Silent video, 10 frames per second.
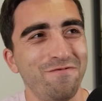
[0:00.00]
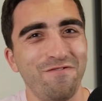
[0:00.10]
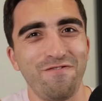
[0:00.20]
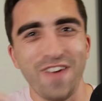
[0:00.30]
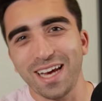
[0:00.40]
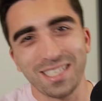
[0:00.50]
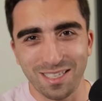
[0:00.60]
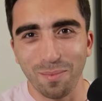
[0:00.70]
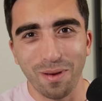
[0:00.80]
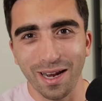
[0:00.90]
fix
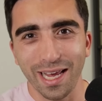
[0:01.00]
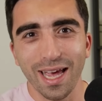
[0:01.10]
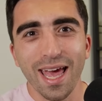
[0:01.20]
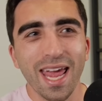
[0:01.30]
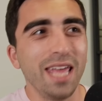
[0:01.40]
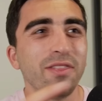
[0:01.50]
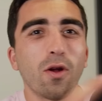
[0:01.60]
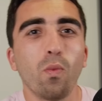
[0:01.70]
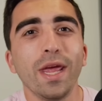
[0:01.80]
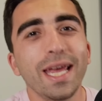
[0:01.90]
somebody in their
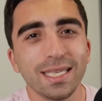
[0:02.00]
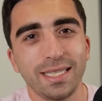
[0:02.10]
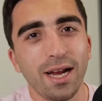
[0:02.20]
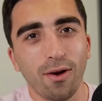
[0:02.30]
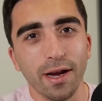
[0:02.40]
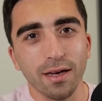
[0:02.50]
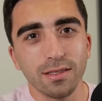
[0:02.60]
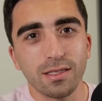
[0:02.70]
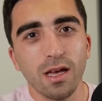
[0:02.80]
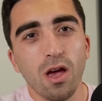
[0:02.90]
weakest
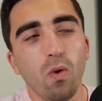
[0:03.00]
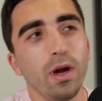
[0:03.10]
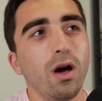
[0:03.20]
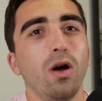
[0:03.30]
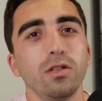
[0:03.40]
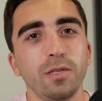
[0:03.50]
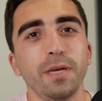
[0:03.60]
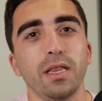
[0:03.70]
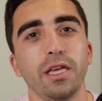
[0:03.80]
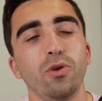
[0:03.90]
areas when
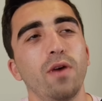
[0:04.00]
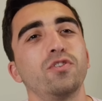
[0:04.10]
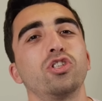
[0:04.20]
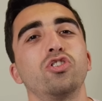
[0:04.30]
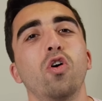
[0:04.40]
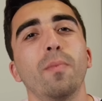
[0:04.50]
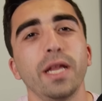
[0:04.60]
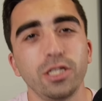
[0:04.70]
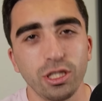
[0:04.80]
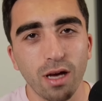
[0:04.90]
ultimately you have so
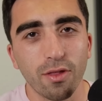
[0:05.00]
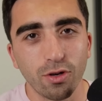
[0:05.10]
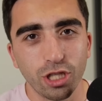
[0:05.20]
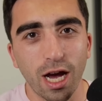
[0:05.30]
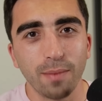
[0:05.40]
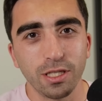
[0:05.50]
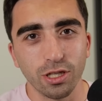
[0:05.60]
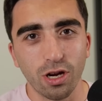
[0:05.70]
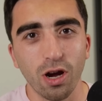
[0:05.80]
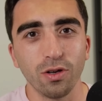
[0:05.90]
many other jobs as a
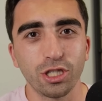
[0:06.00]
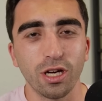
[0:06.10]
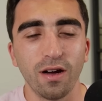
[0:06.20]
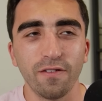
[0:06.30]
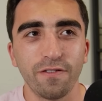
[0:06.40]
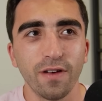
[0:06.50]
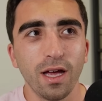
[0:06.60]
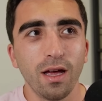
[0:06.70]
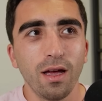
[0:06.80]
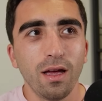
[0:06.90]
coach of,
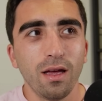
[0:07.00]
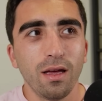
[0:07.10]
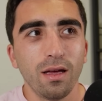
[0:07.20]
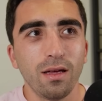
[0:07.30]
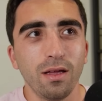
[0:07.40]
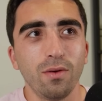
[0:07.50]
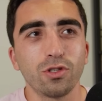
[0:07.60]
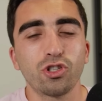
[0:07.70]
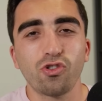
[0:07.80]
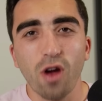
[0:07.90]
you know,
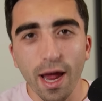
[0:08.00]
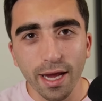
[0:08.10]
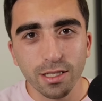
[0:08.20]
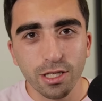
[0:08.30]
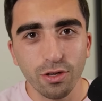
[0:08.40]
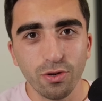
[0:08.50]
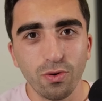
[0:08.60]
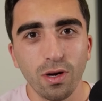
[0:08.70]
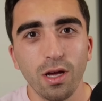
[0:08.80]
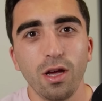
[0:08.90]
trying
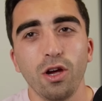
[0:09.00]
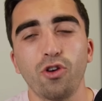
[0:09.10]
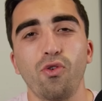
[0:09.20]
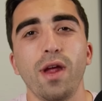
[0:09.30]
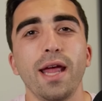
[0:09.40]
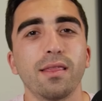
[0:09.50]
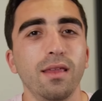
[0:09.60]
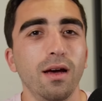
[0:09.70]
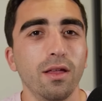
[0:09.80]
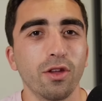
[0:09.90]
to create
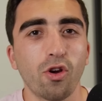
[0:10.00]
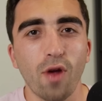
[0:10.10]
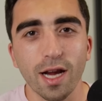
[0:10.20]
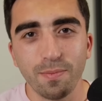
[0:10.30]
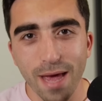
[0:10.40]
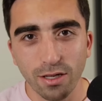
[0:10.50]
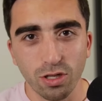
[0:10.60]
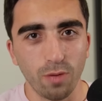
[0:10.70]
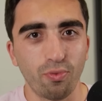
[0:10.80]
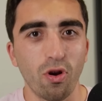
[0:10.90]
the correct
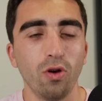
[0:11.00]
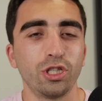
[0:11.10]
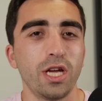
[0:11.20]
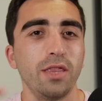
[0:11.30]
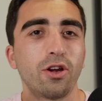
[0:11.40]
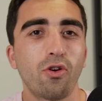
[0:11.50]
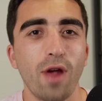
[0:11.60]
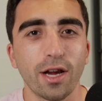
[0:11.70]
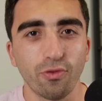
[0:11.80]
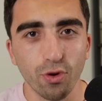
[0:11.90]
mental approach and the
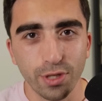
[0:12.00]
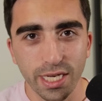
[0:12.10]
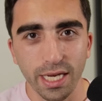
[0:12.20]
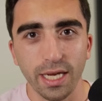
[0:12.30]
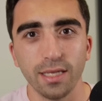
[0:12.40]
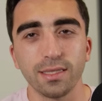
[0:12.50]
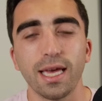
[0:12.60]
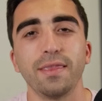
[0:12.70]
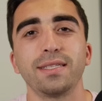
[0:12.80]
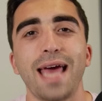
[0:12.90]
correct routines
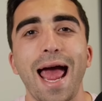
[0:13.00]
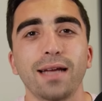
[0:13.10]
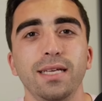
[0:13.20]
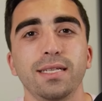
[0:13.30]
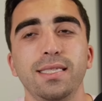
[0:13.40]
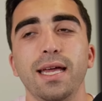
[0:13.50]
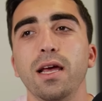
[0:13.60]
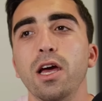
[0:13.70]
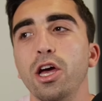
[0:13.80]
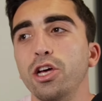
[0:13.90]
and the tactics that
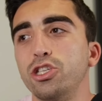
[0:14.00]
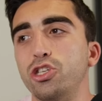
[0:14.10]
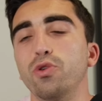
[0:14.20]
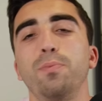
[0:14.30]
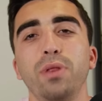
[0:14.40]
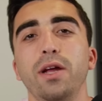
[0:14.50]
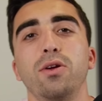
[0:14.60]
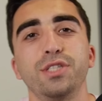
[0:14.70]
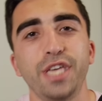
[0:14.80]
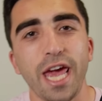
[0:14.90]
suit a
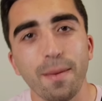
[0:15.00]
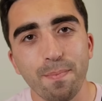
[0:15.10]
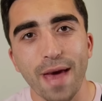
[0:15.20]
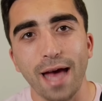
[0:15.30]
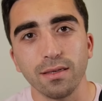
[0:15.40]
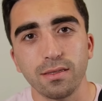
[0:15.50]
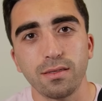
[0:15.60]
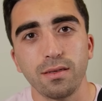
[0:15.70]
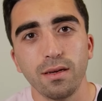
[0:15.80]
player's game best,